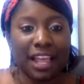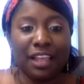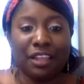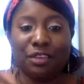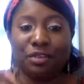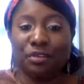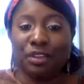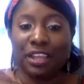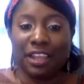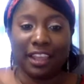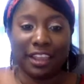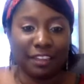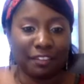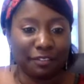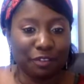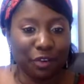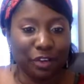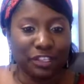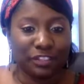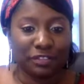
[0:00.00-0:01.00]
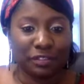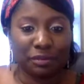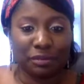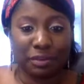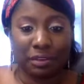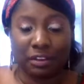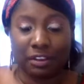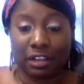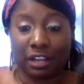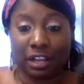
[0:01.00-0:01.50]
You can invoice from
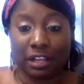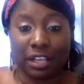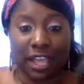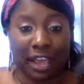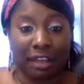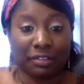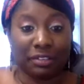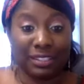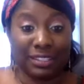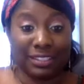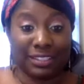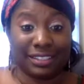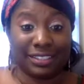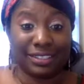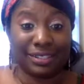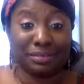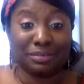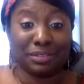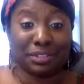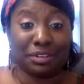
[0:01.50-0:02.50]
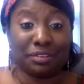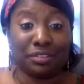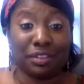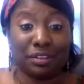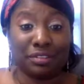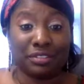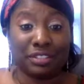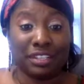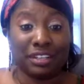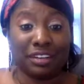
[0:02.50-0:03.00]
your accounting system. So
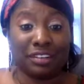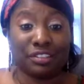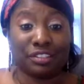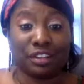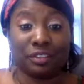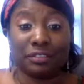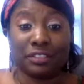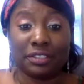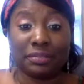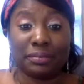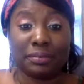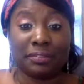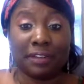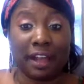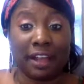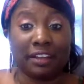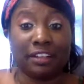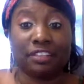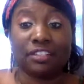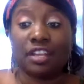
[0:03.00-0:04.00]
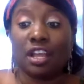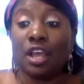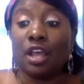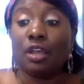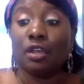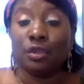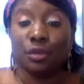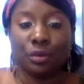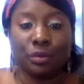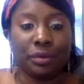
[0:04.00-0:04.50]
those that are service providers,
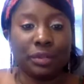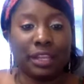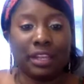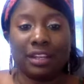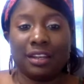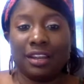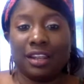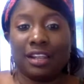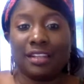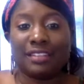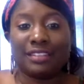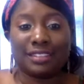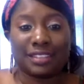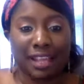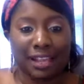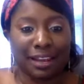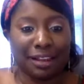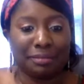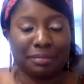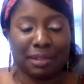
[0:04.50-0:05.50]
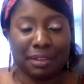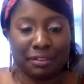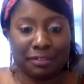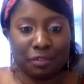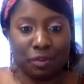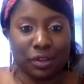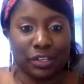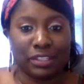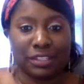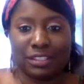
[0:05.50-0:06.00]
you can set up
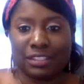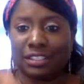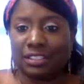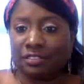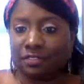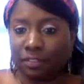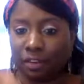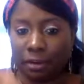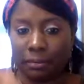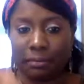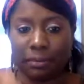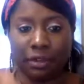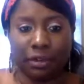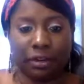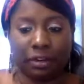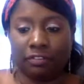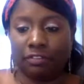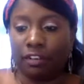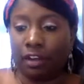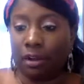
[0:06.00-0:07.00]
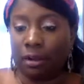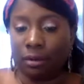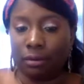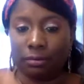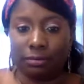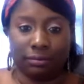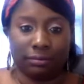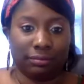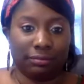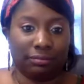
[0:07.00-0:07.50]
invoices from your
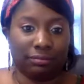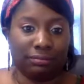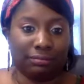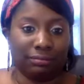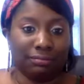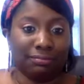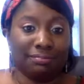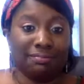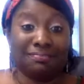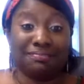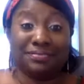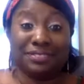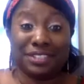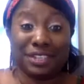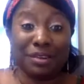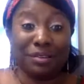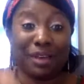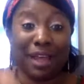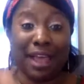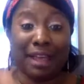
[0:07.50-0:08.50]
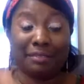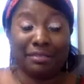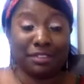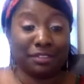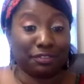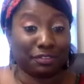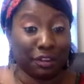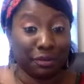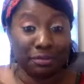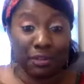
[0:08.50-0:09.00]
phone. Don't have to
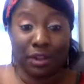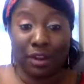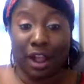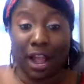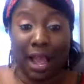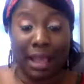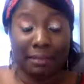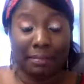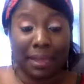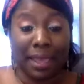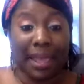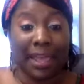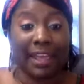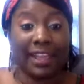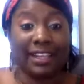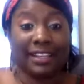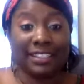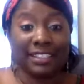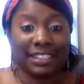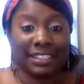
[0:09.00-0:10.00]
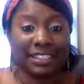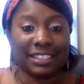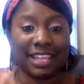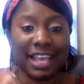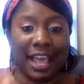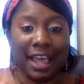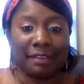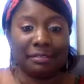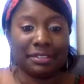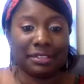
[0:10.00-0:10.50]
from your iPad. It doesn't
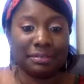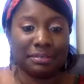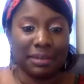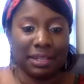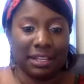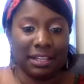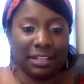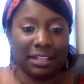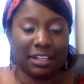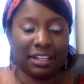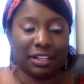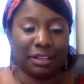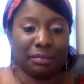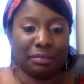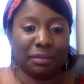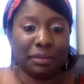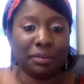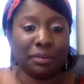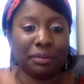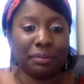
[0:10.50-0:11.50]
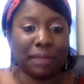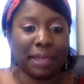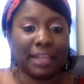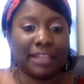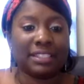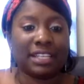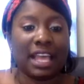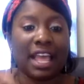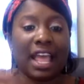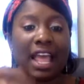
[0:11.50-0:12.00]
have to be the computer
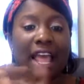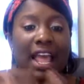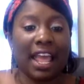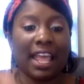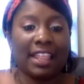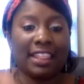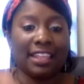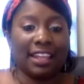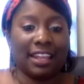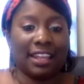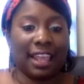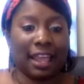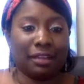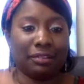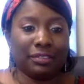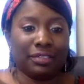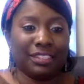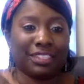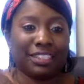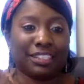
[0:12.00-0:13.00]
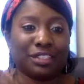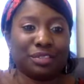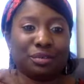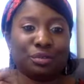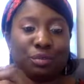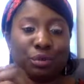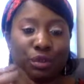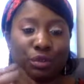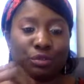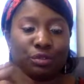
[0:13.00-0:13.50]
based, and the accounting
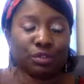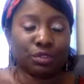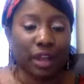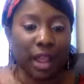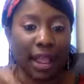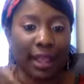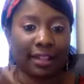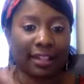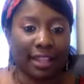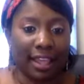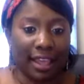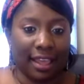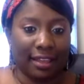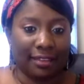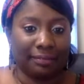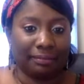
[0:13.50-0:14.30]
system will track that.